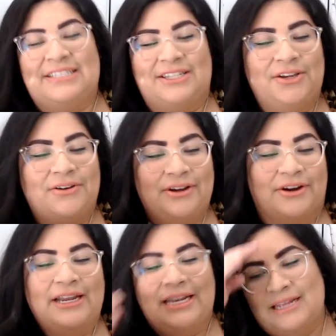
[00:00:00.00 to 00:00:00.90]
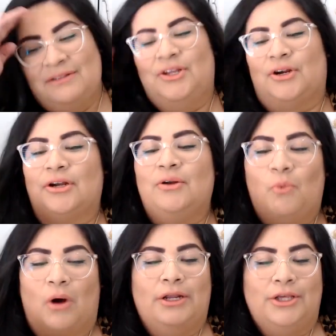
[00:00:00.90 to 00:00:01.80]
so you, you're gonna you're gonna
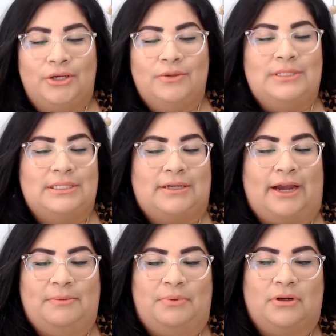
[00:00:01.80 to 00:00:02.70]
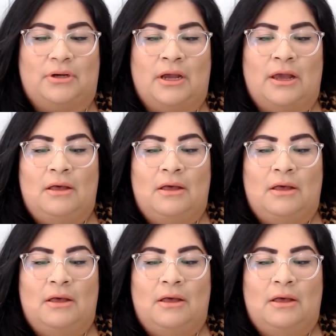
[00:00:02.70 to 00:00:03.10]
want to use this guidebook,